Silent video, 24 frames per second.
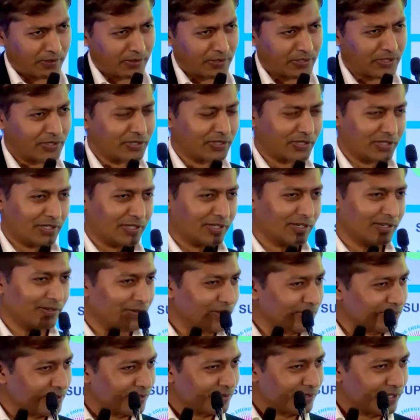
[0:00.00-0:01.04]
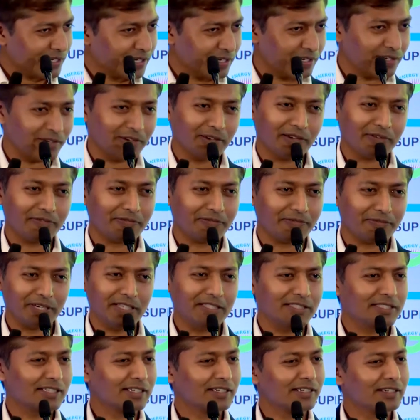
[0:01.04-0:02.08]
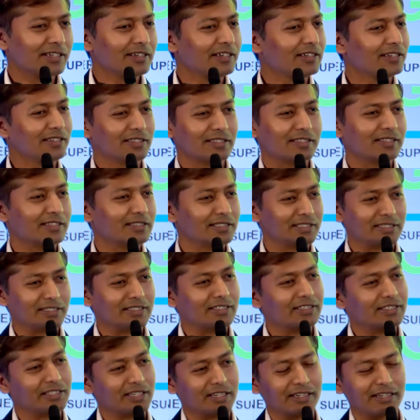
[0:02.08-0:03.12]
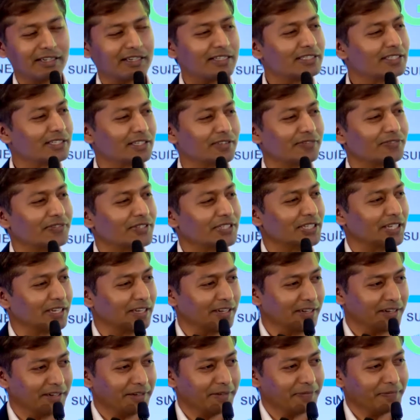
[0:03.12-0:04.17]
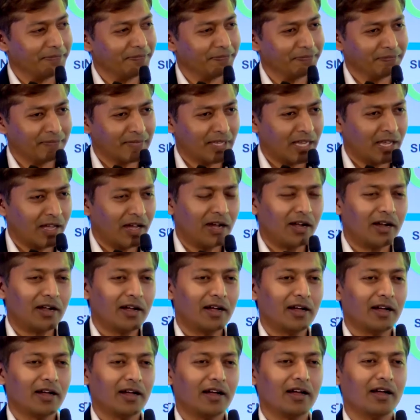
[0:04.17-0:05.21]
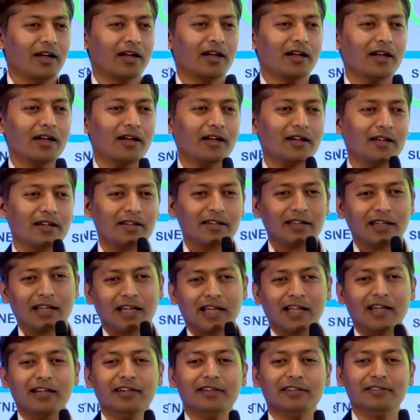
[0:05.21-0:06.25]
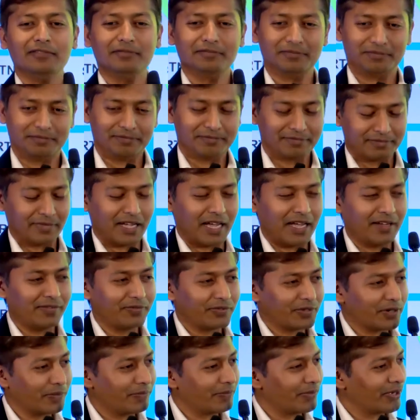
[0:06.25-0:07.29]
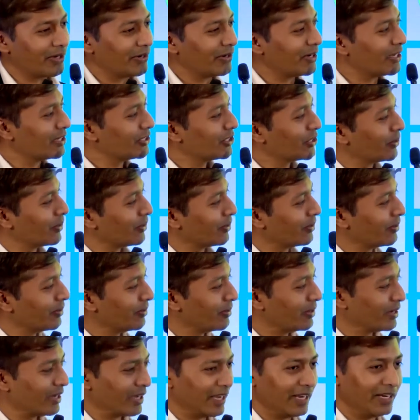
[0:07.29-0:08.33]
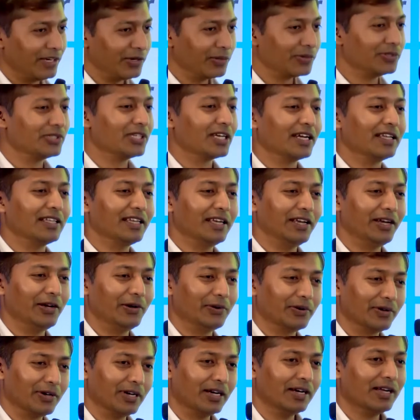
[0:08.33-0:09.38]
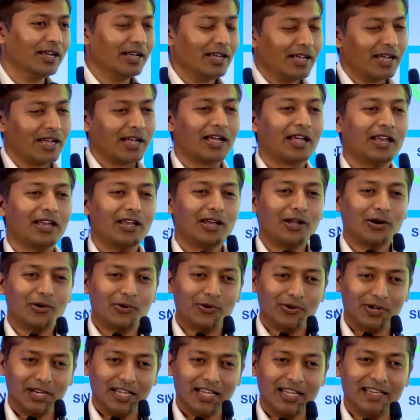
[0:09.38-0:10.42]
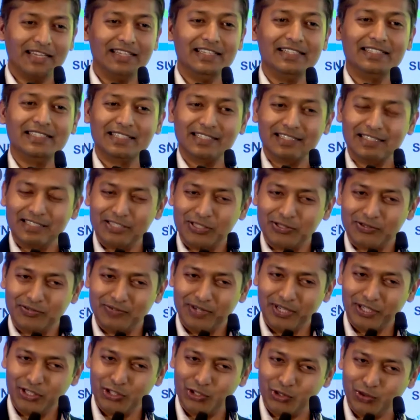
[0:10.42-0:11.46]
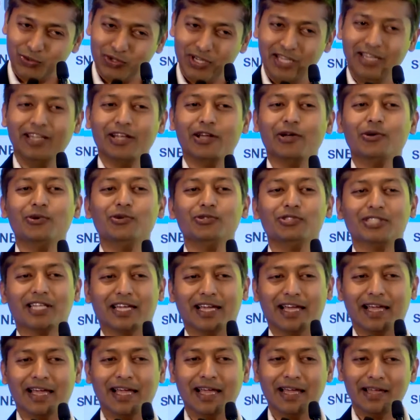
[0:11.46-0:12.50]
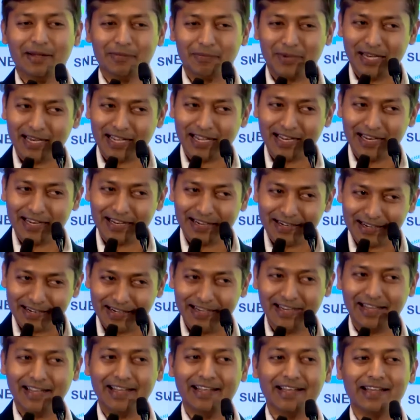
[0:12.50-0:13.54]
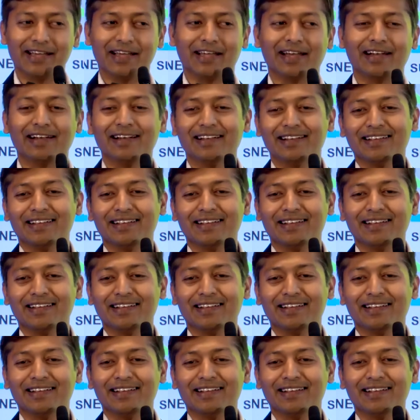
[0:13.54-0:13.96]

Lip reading: So sir was looking, your wind generator doesn't generate sufficient. And I'm from Baroda, so in Gujarati he told, Lakota niche thi switch chuti gayu chhe. Pehla inhe connect kar.